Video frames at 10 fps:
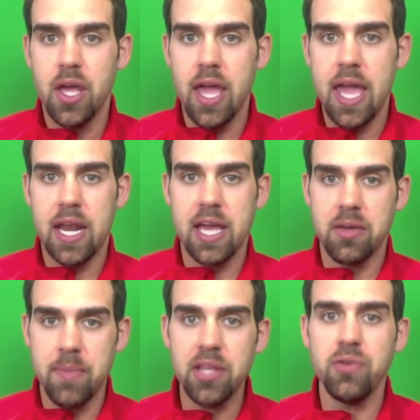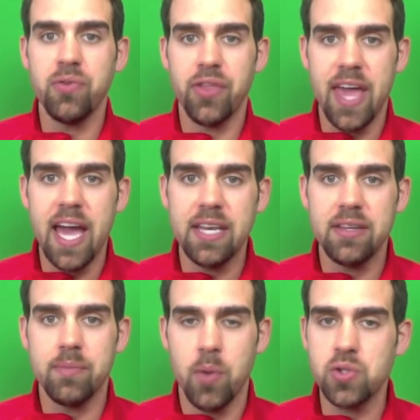and I commend you for that,
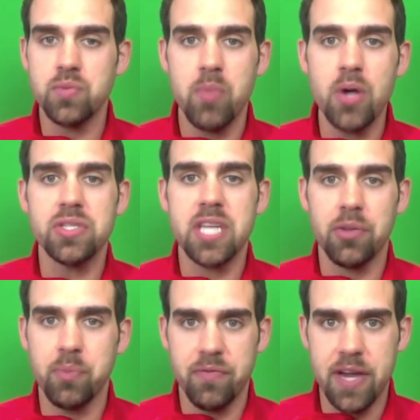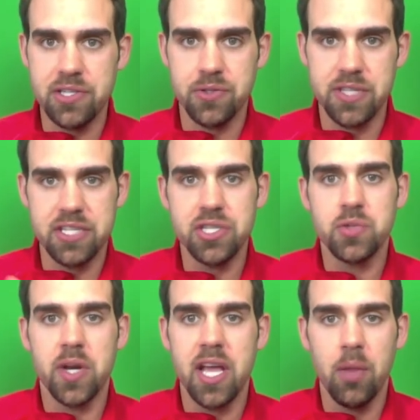most health professionals, they just
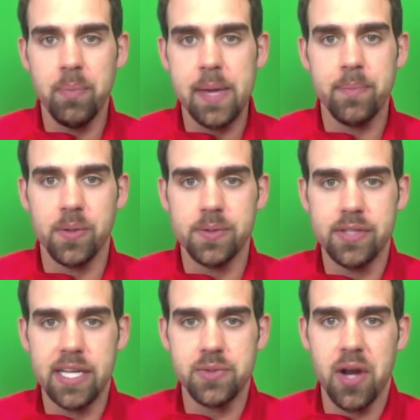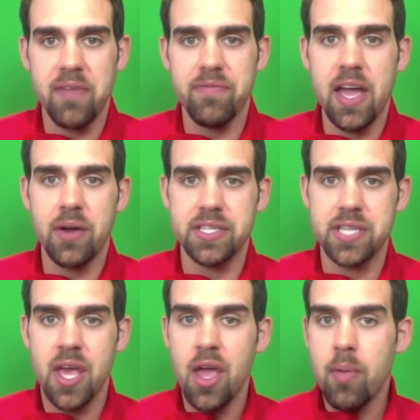want to help people. That's what I found is
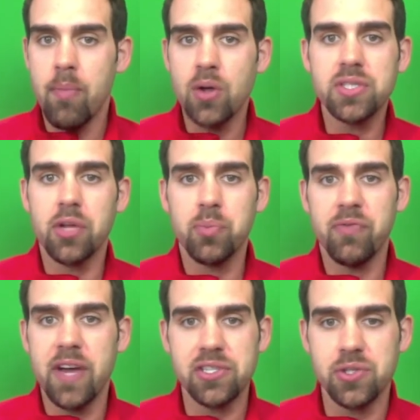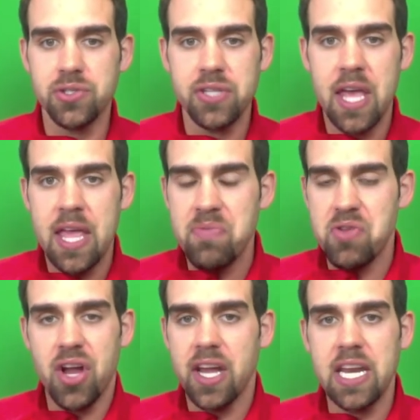most health professionals,
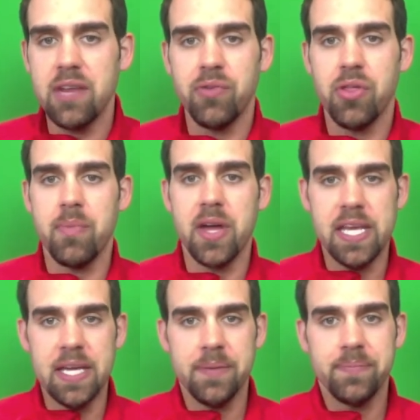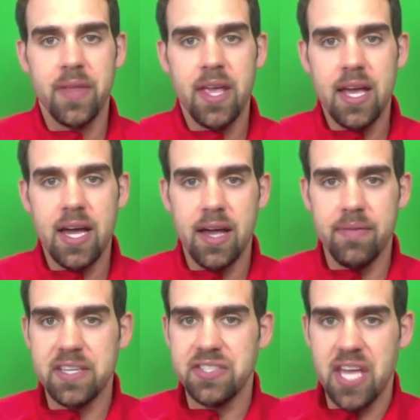they're not in it for the money.
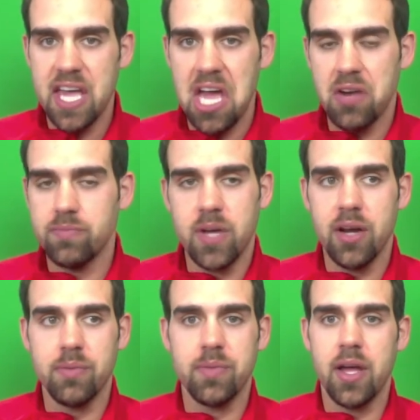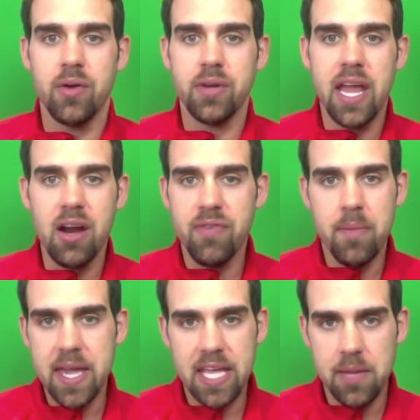They say, I don't care if I
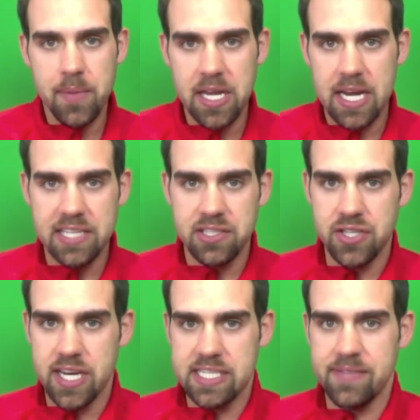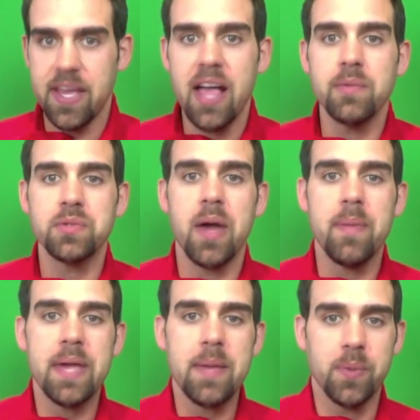make any money in Isagenix if it helps my
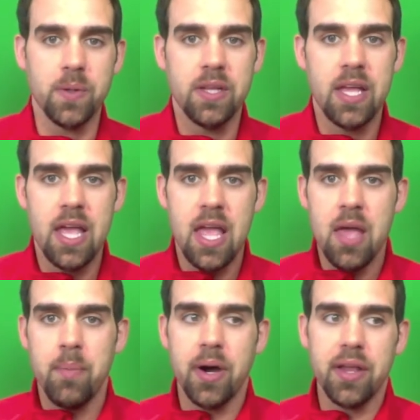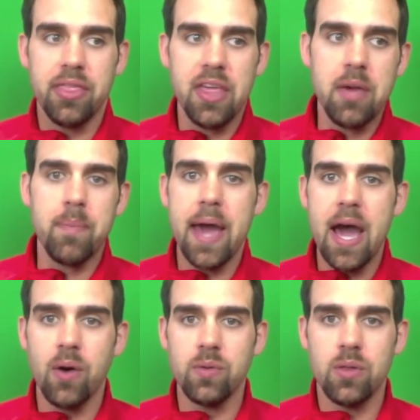people. But think
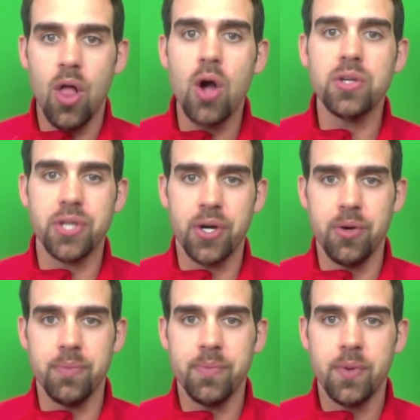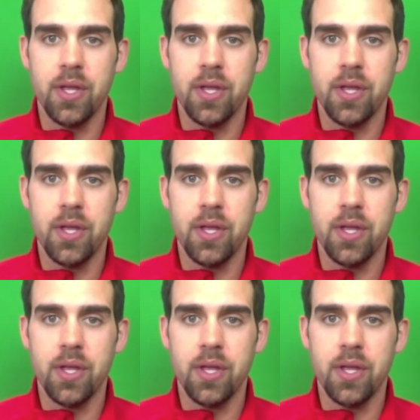about long term.